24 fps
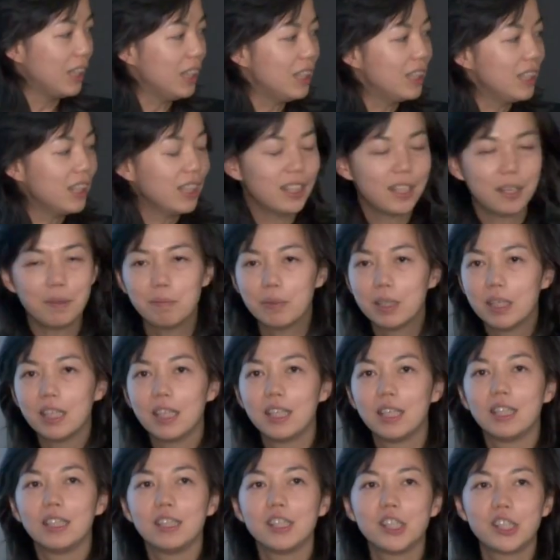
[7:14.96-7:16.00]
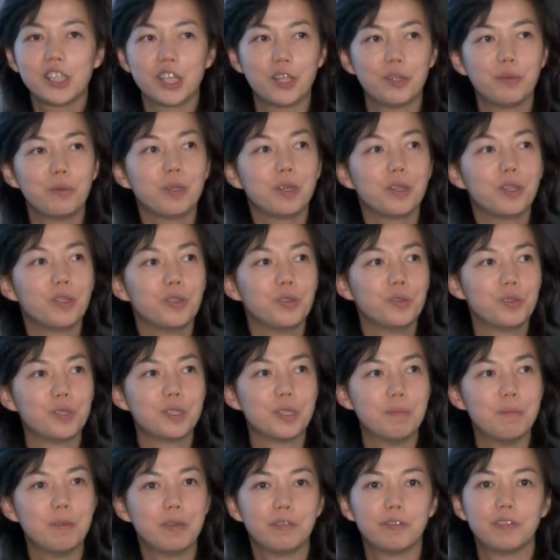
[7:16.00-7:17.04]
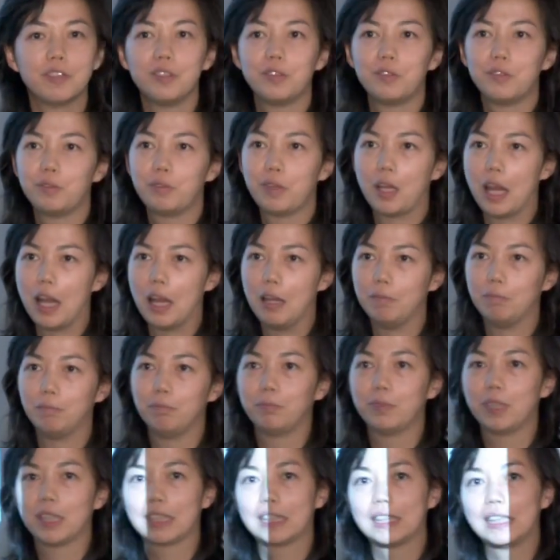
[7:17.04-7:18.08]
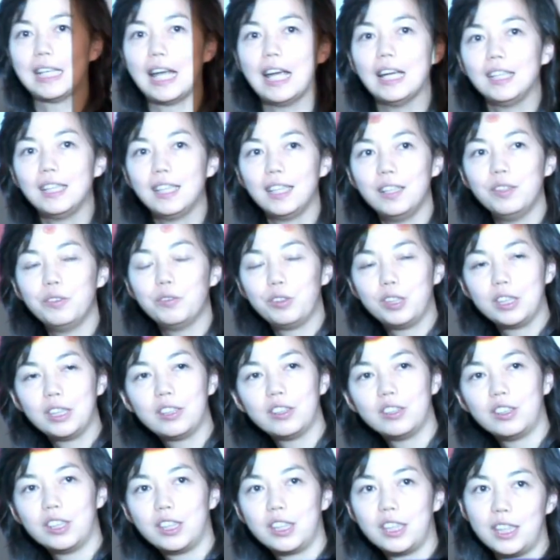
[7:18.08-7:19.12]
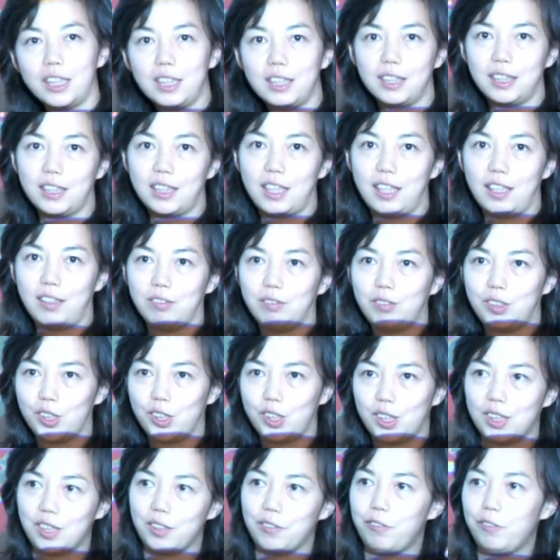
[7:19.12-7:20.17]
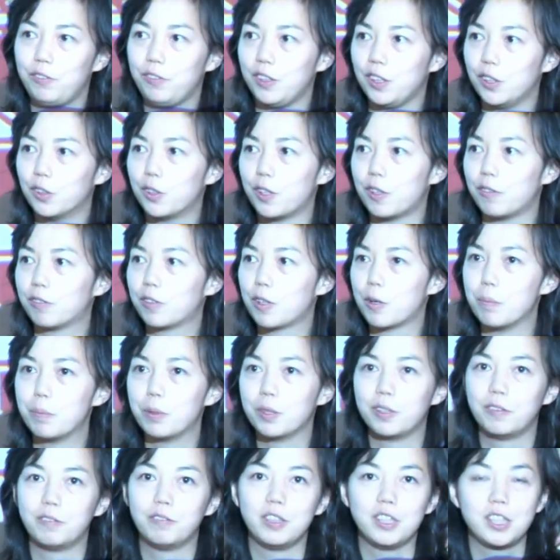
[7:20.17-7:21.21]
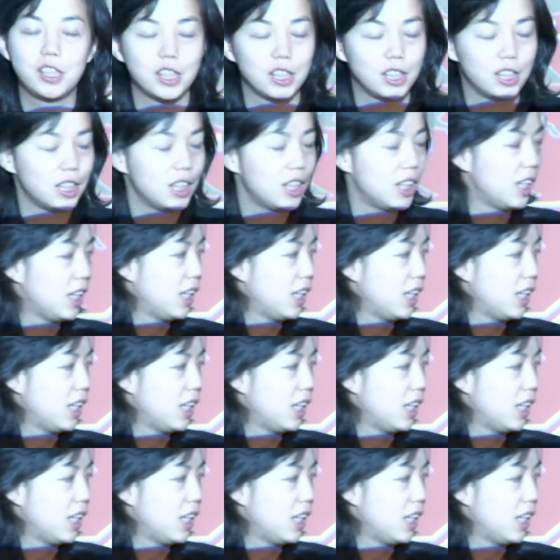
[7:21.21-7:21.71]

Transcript: Indeed, I'm going to share with you some of the um, exciting research and uh, just the field of computer vision